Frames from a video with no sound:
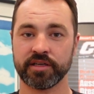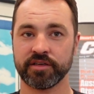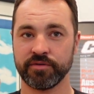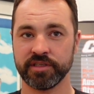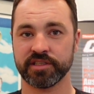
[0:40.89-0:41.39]

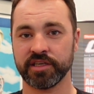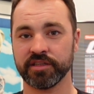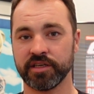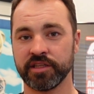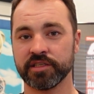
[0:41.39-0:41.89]
And
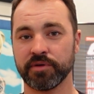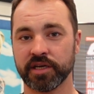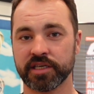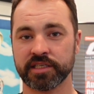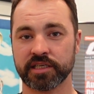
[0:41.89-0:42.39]
coincidentally, this
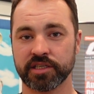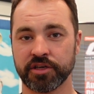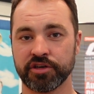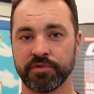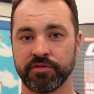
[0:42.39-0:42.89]
bike is actually
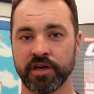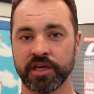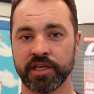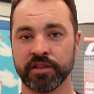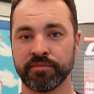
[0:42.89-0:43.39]
going to be
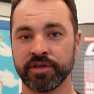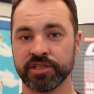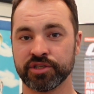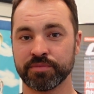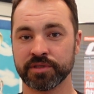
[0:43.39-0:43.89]
running in the
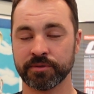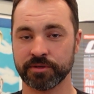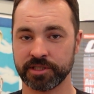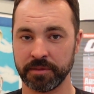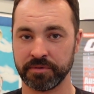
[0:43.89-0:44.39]
British
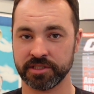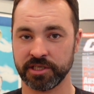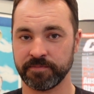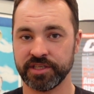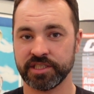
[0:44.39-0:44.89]
Supersport
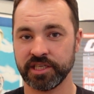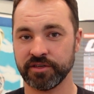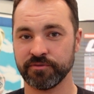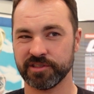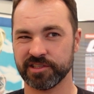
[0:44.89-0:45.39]
Championship this
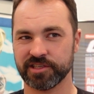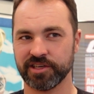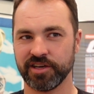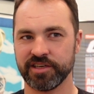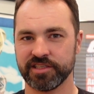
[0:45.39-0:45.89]
year, which is
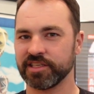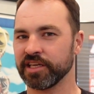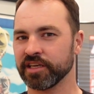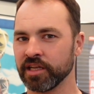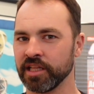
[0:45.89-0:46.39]
kind of
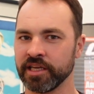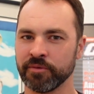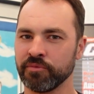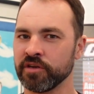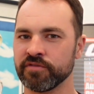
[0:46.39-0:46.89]
signalling
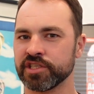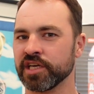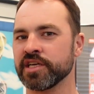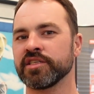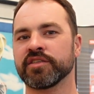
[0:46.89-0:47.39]
a bit of a
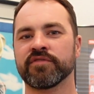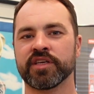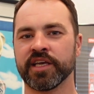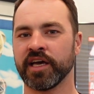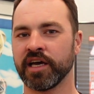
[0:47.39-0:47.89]
change of
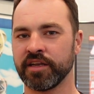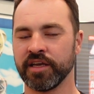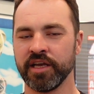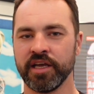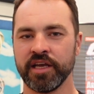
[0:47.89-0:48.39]
the guard
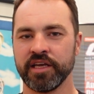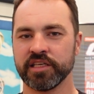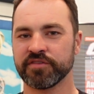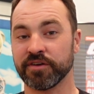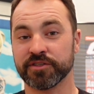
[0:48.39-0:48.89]

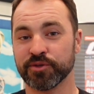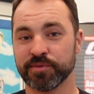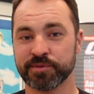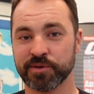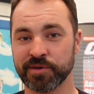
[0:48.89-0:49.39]
as far as
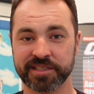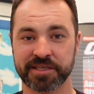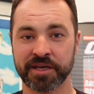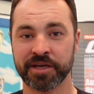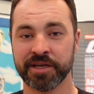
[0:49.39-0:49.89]
Supersport bikes
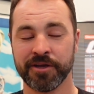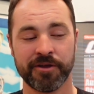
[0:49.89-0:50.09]
go.